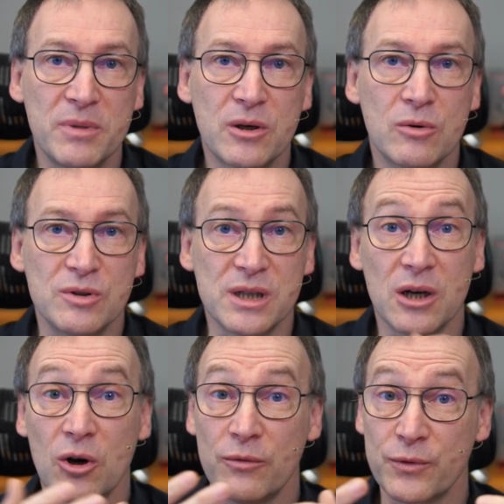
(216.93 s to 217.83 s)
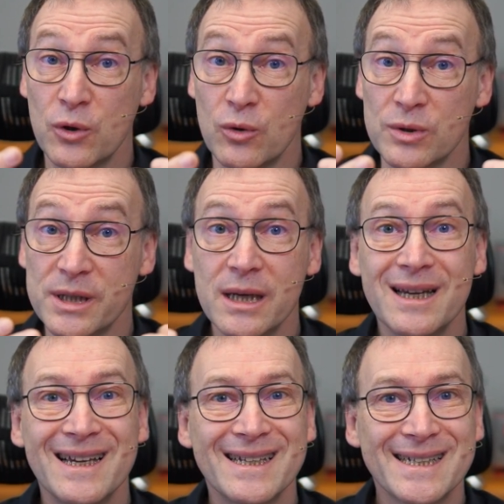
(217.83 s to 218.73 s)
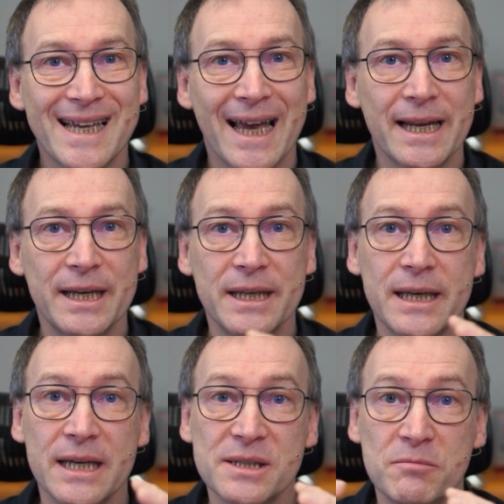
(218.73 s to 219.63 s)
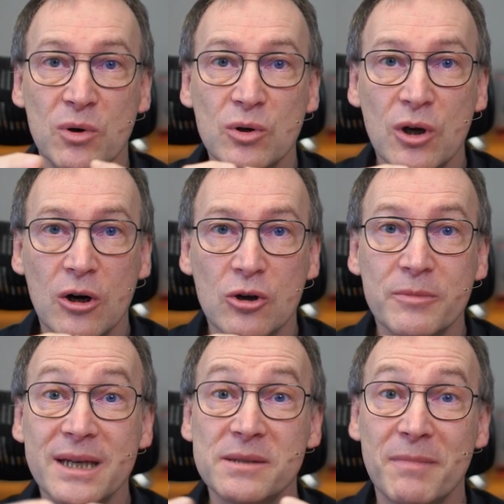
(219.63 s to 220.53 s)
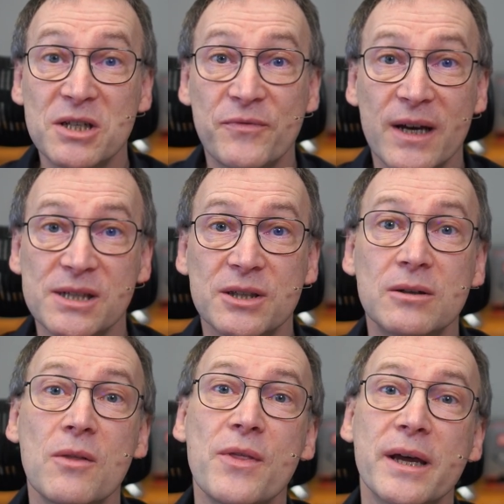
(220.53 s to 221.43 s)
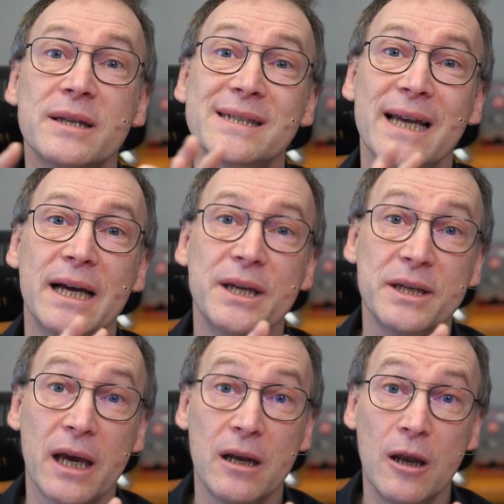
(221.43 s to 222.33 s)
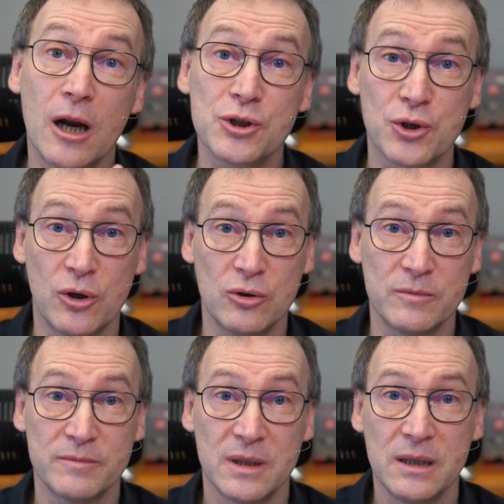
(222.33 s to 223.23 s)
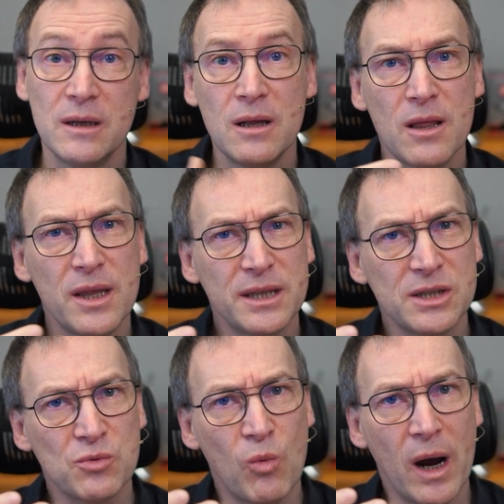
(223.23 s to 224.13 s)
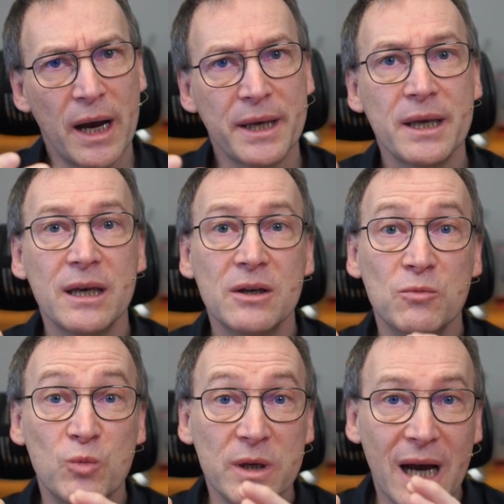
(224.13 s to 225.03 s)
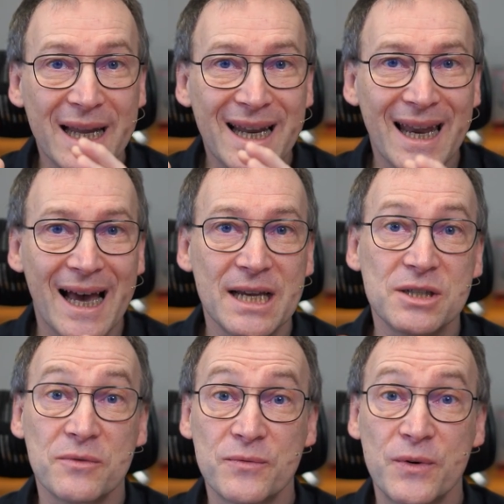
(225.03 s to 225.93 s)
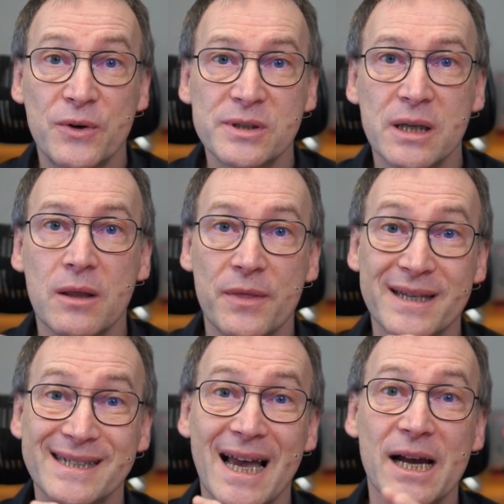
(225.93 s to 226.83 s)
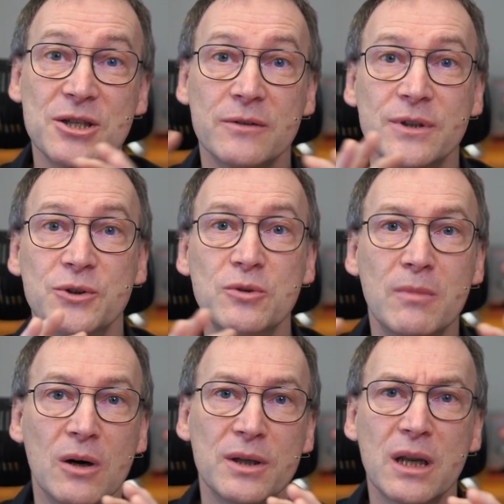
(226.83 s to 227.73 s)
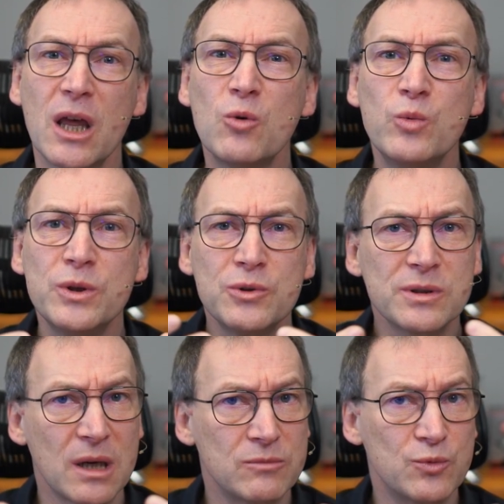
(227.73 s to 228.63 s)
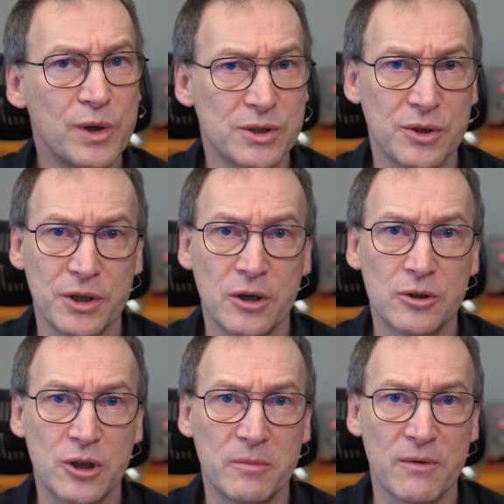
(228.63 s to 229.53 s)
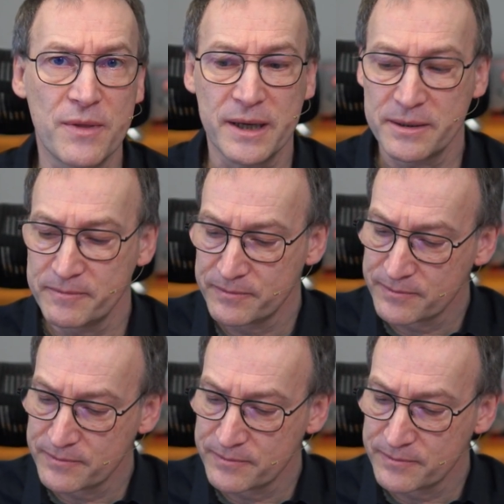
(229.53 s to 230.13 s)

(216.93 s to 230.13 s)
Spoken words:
Because, of course, scanning a small column is much faster than scanning a large column. That is why we analyze first the size of the two models and we do some reasoning on top of that.